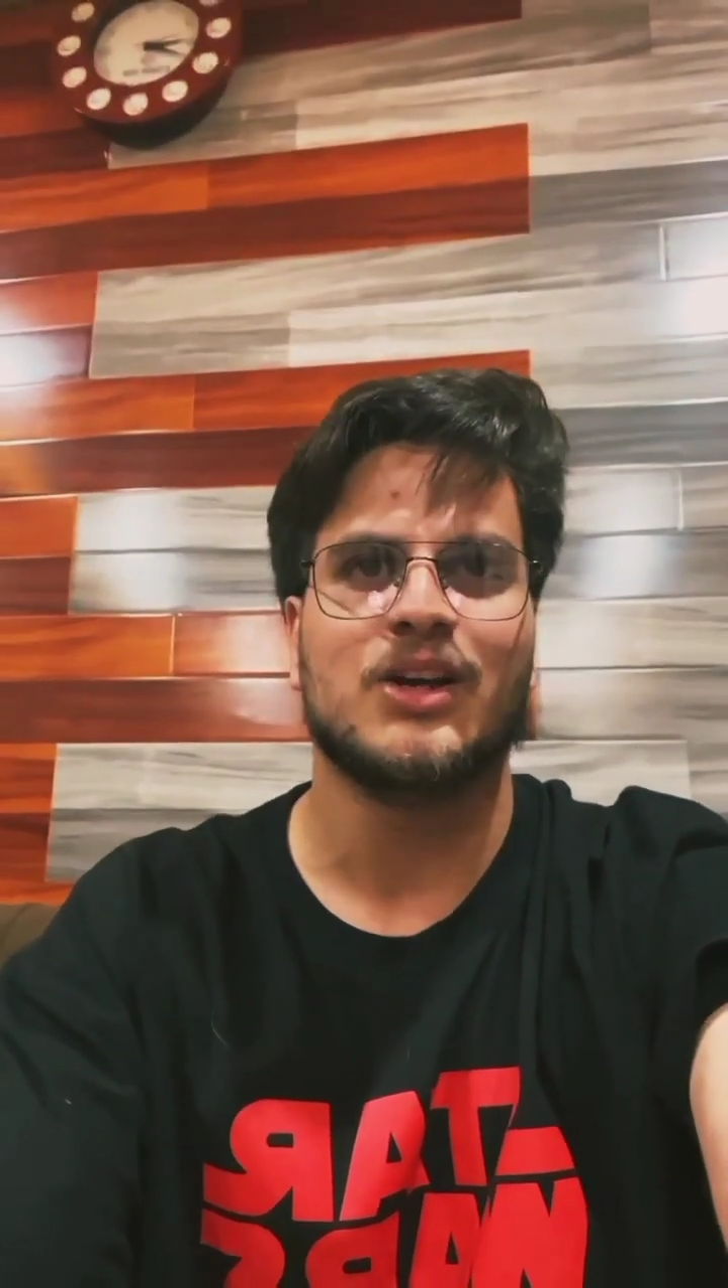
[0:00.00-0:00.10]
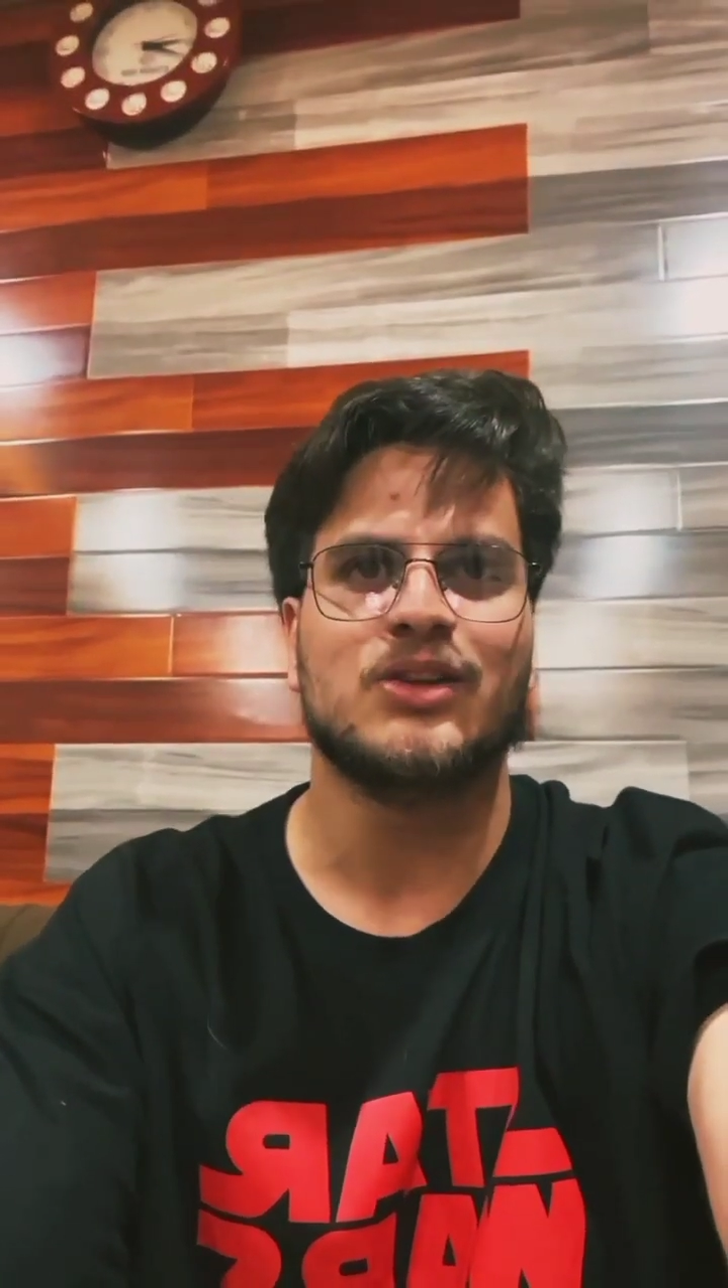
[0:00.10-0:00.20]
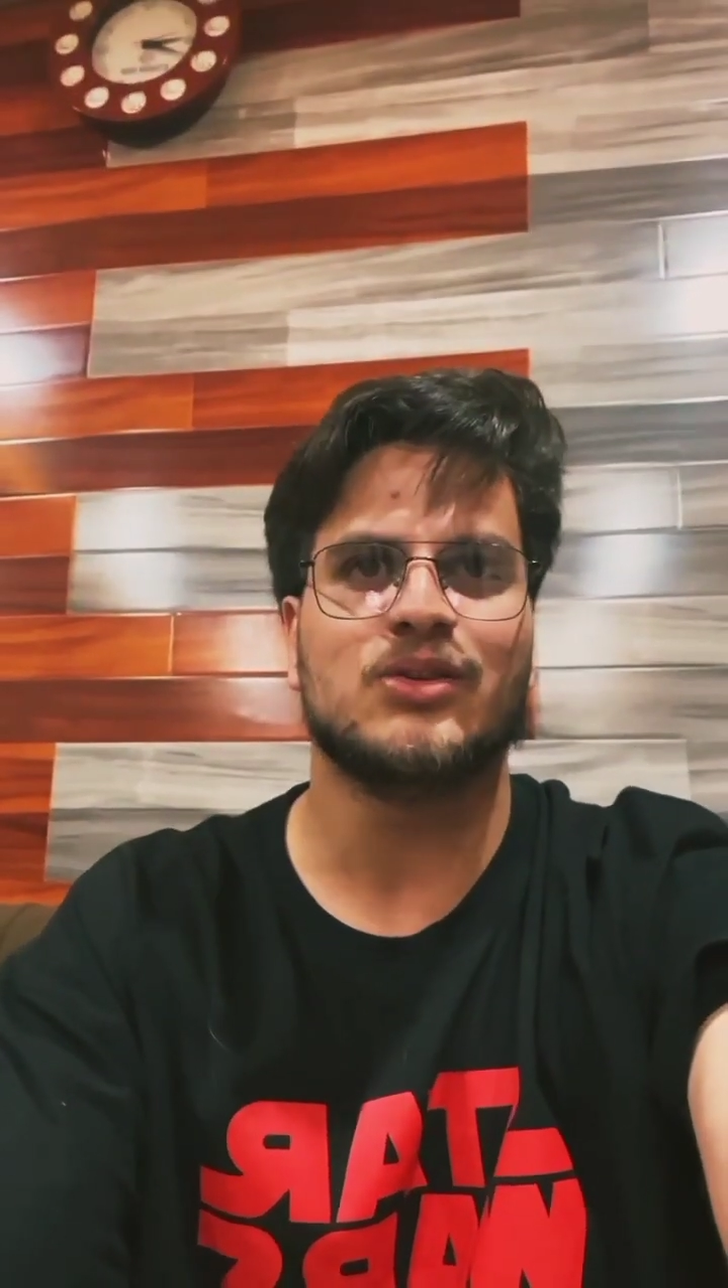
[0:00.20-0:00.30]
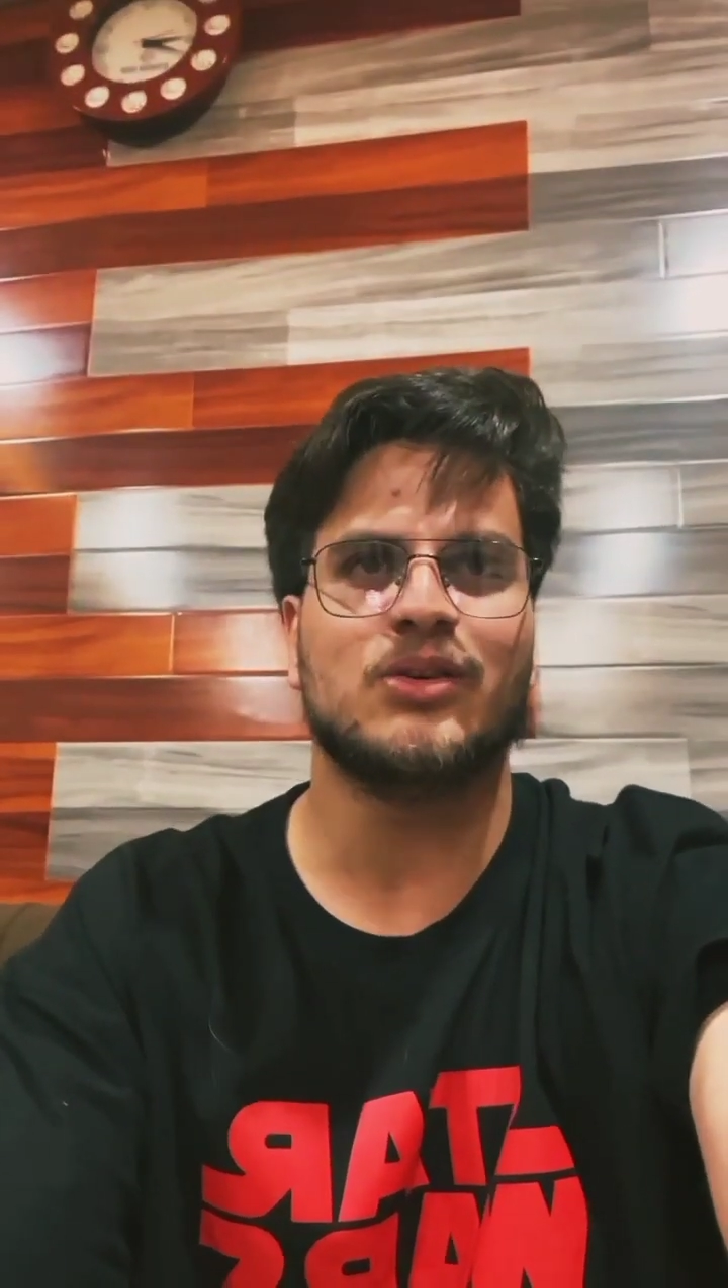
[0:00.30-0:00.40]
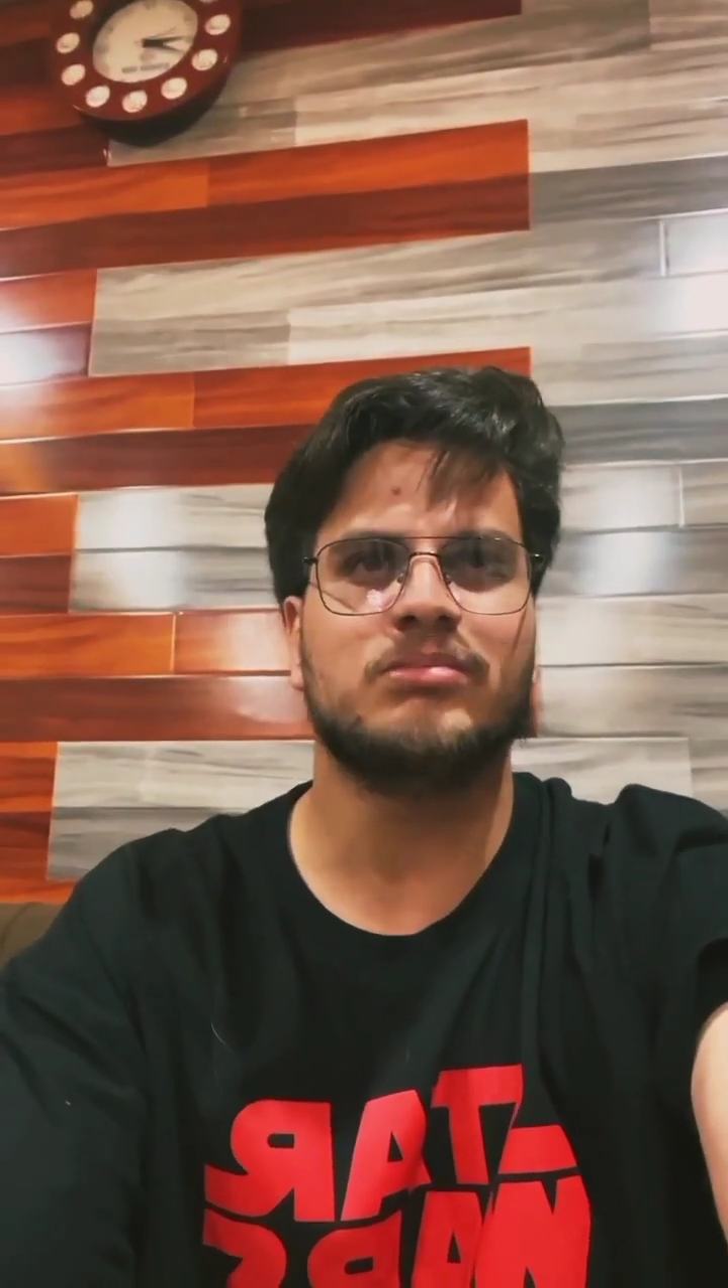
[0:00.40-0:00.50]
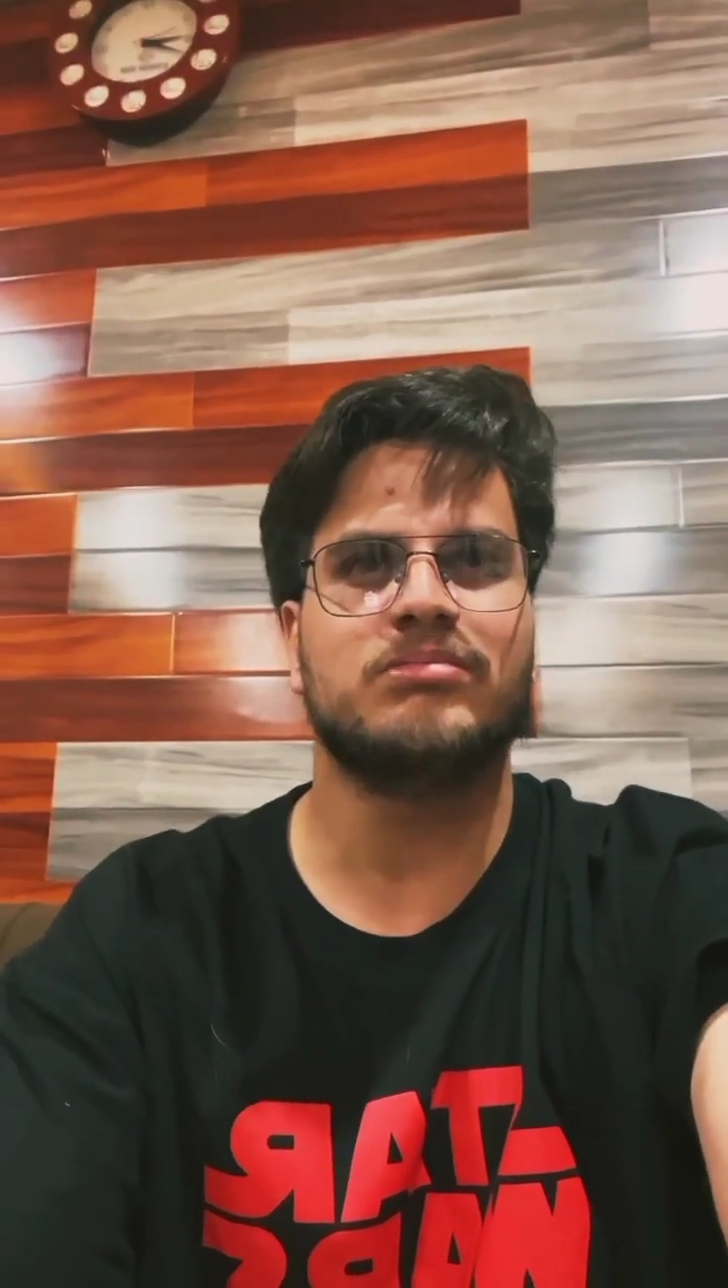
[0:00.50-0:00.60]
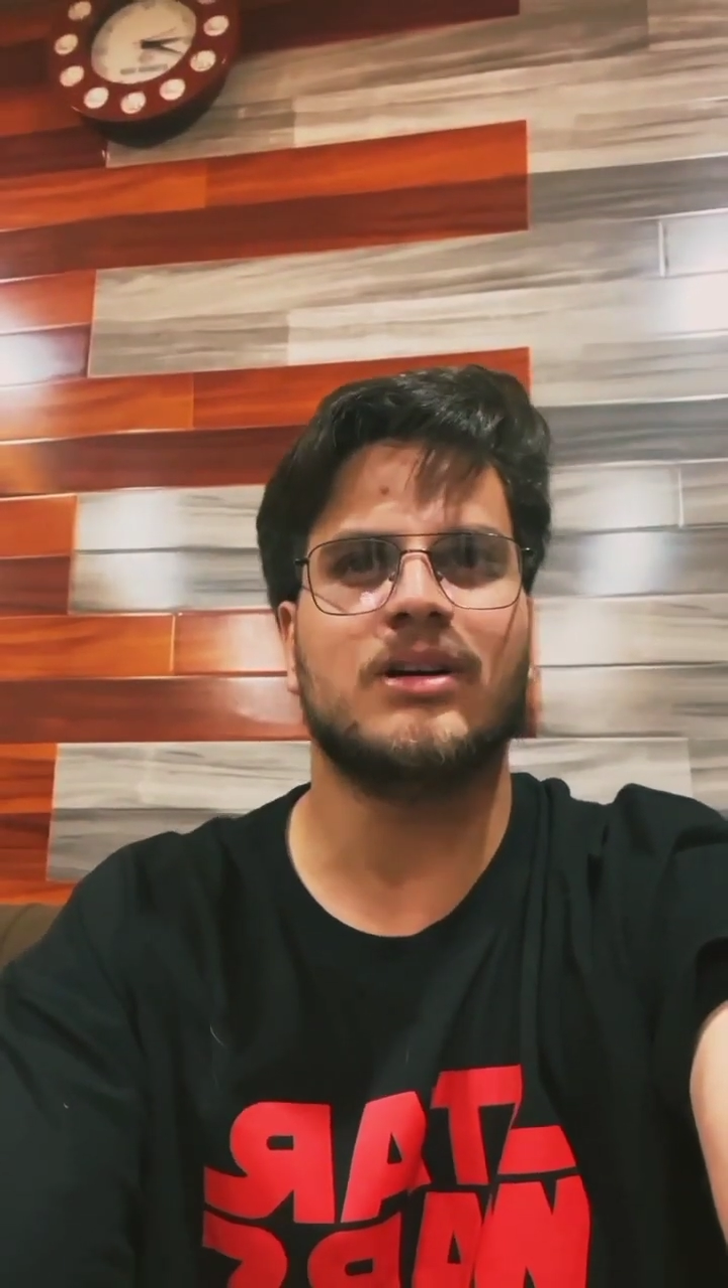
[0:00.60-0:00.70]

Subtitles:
So